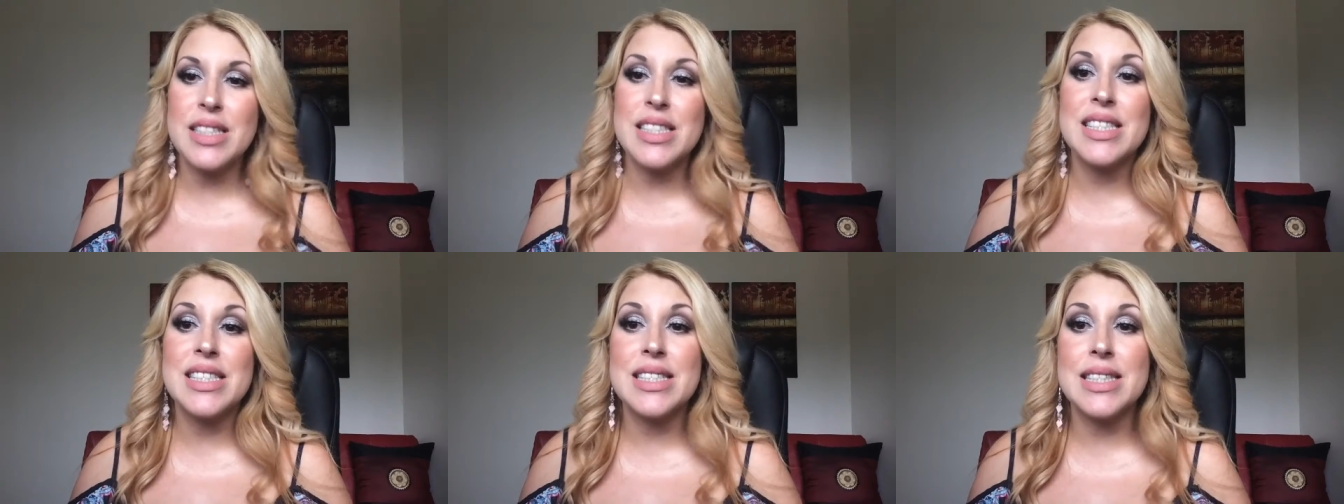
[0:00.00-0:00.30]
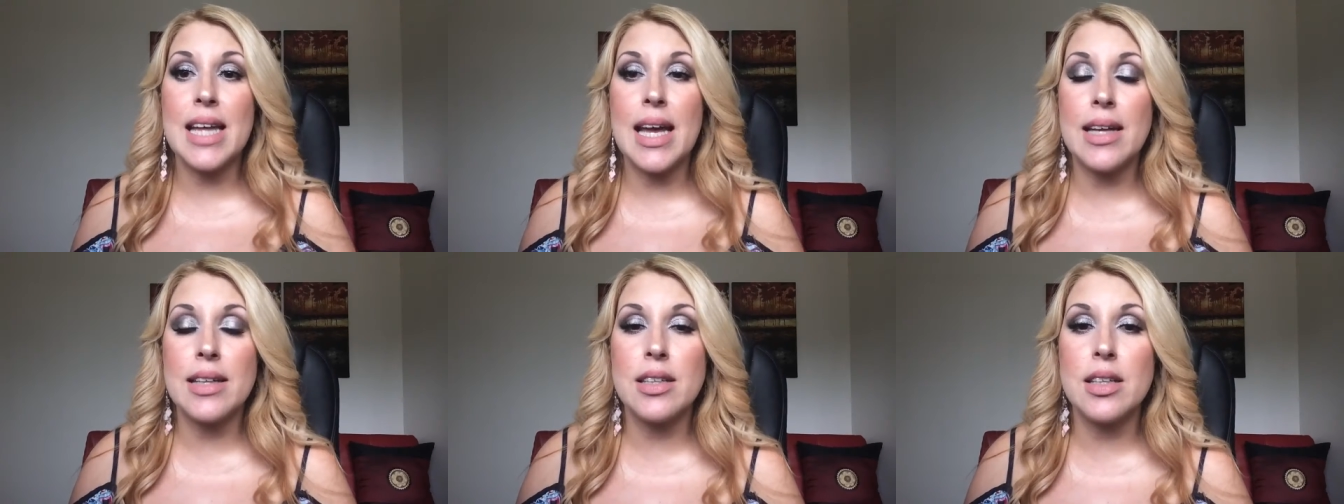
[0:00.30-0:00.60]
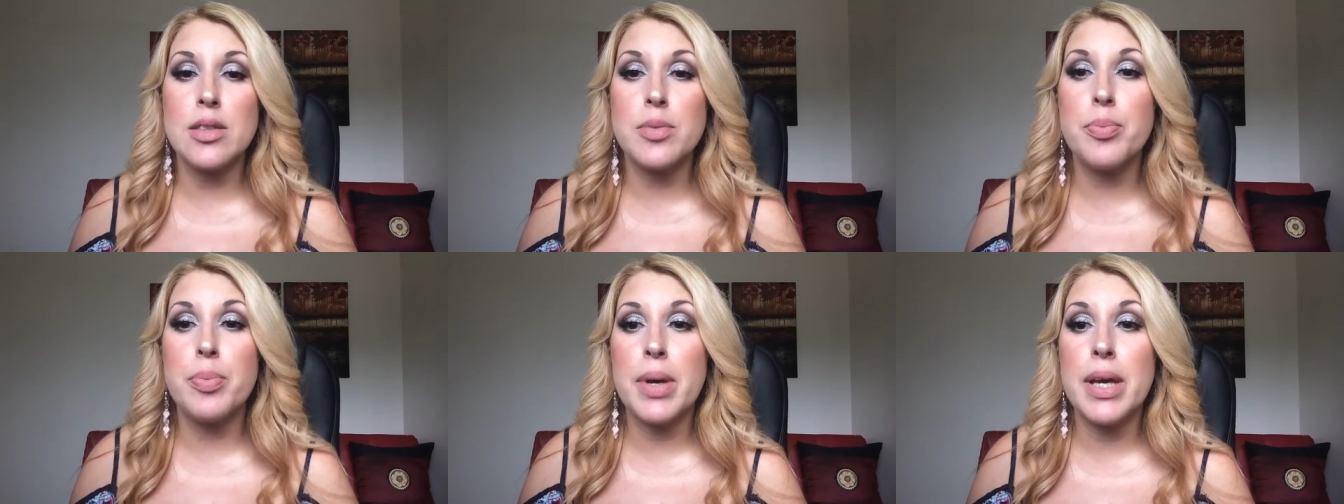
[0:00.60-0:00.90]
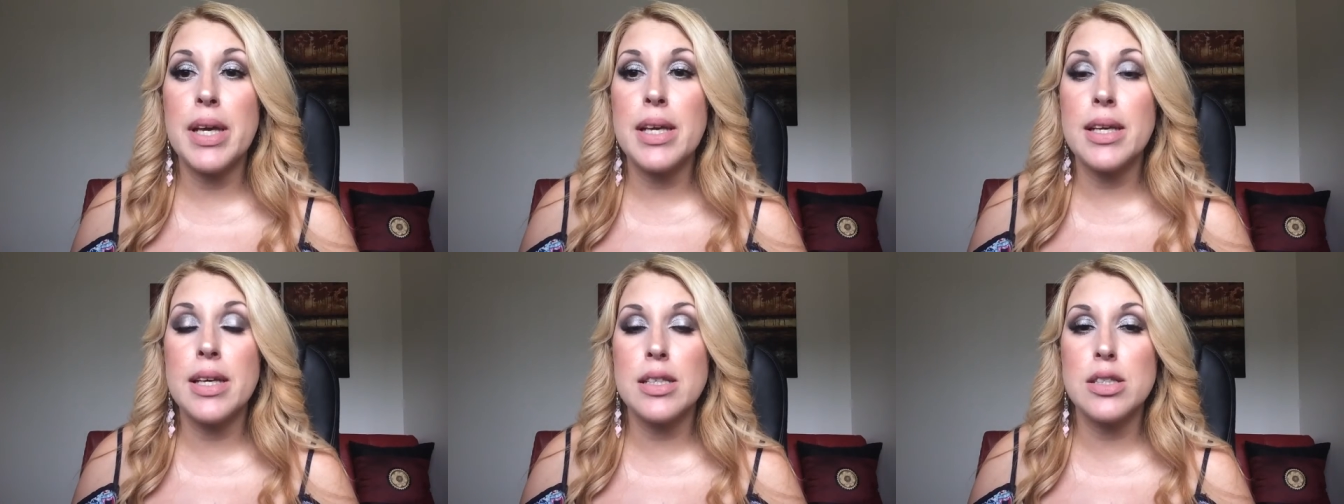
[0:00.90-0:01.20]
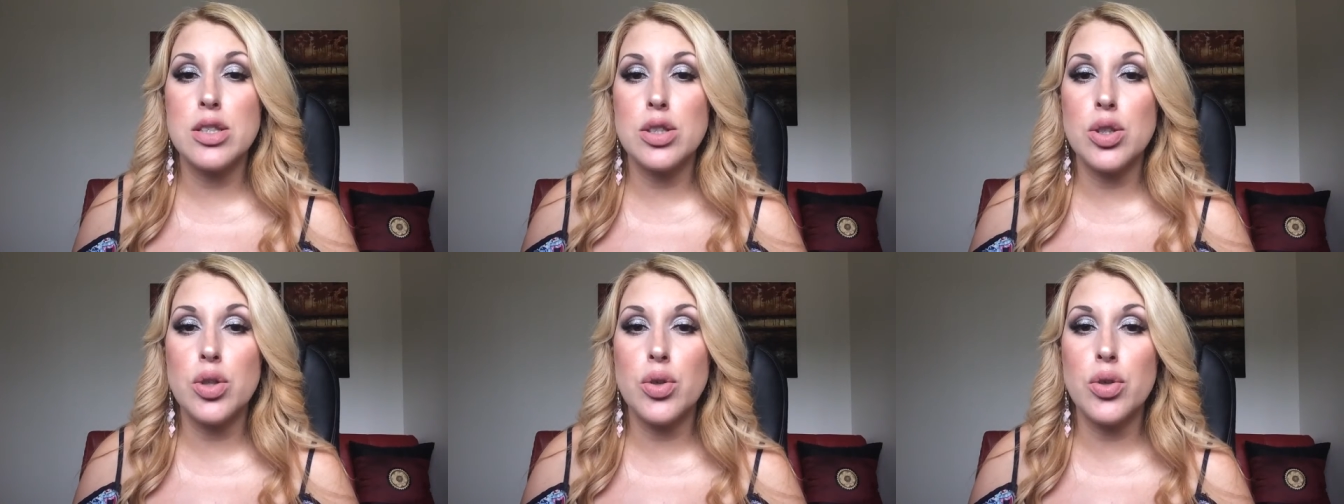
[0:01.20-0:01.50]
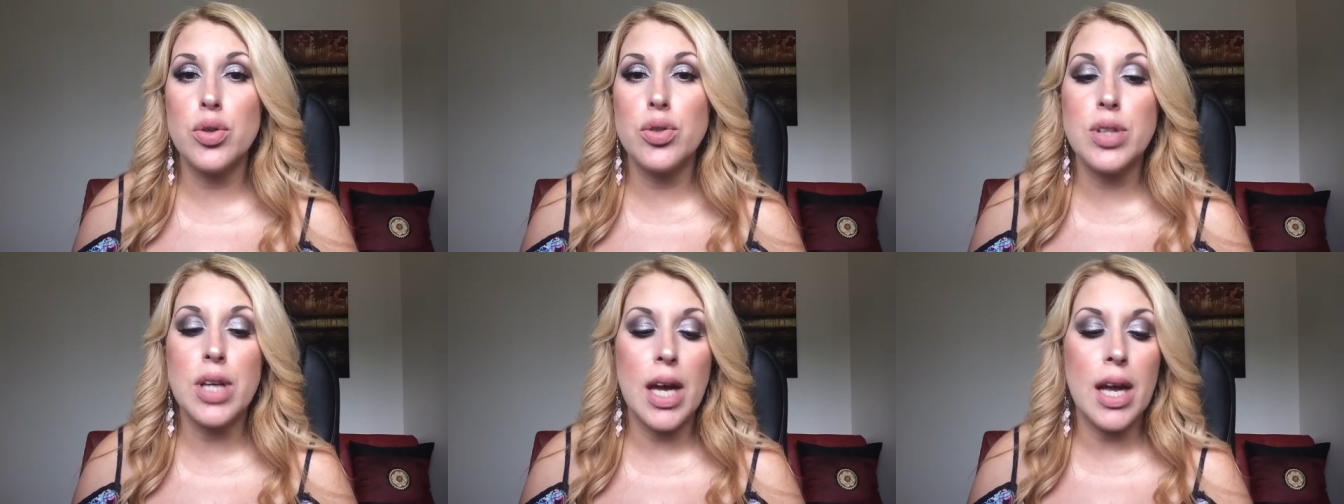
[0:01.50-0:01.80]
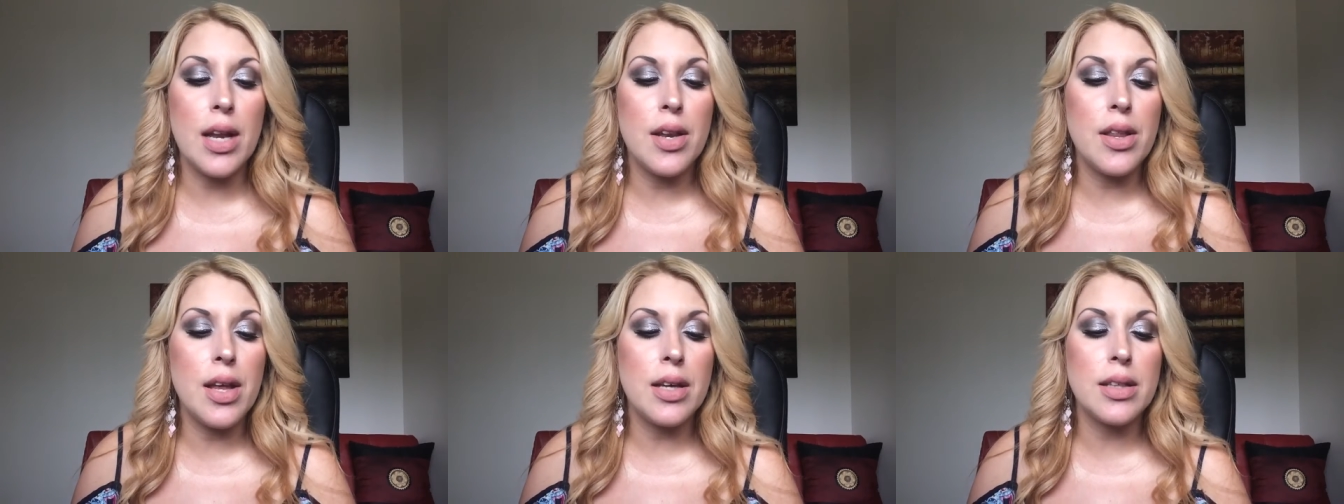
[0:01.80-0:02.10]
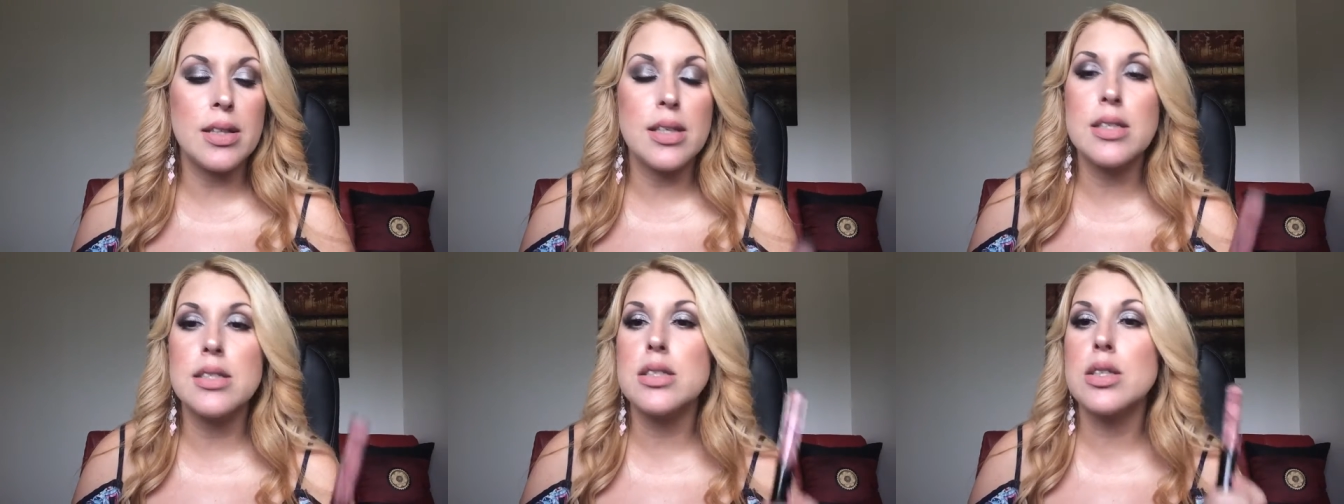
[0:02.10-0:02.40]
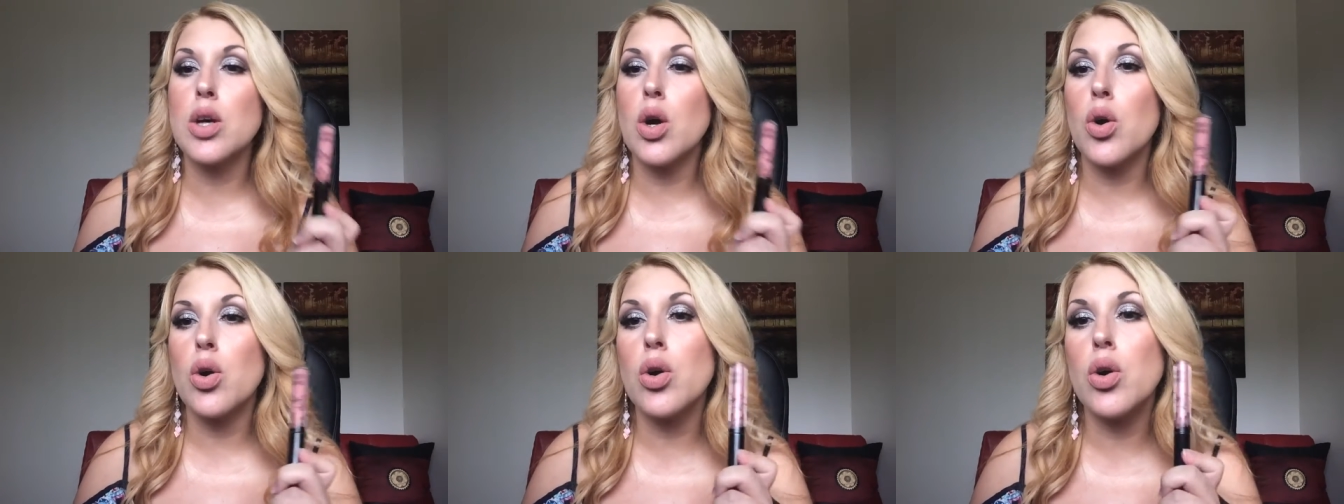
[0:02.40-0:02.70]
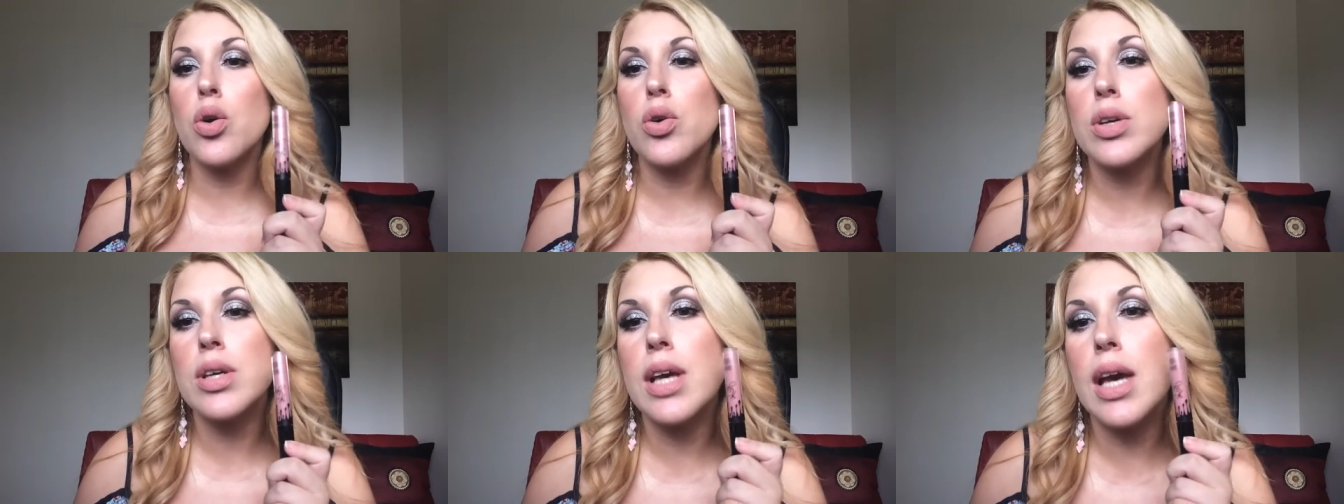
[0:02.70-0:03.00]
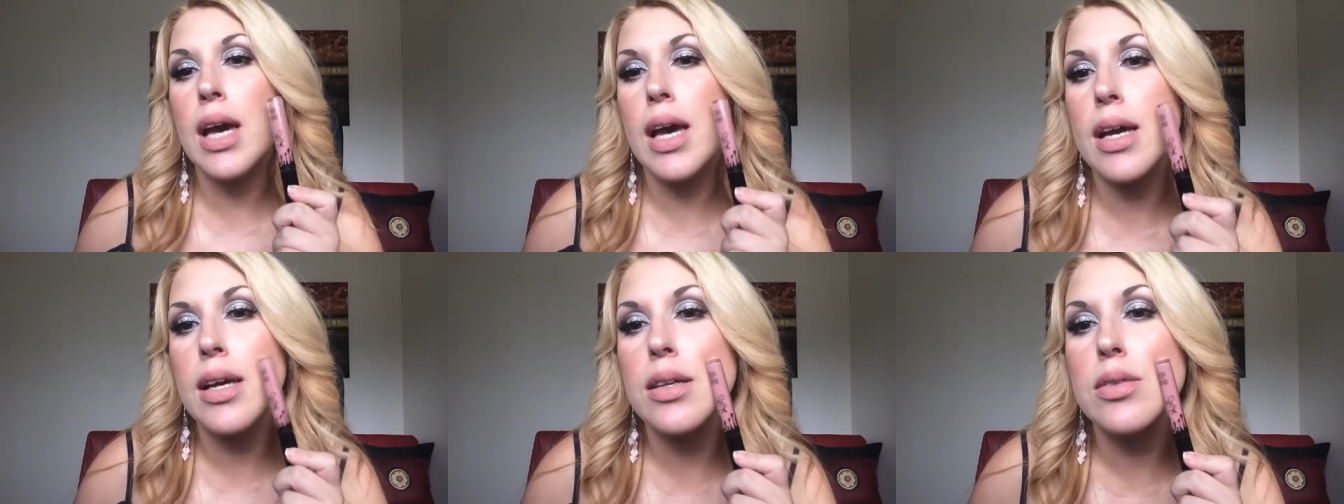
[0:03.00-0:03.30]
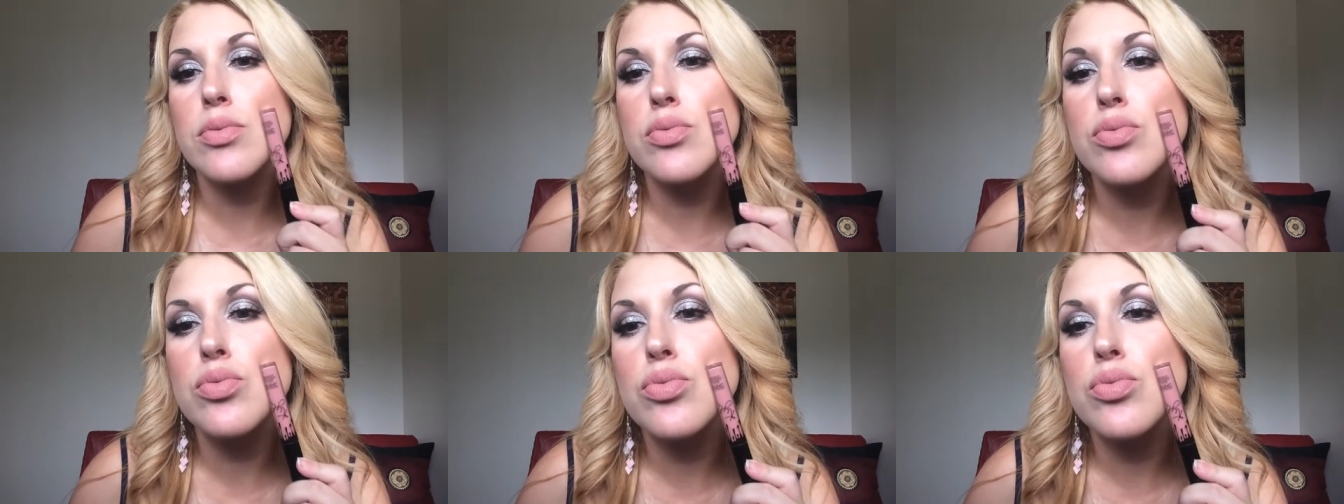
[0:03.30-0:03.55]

That's a standard pinkish nude, and that is Koko K.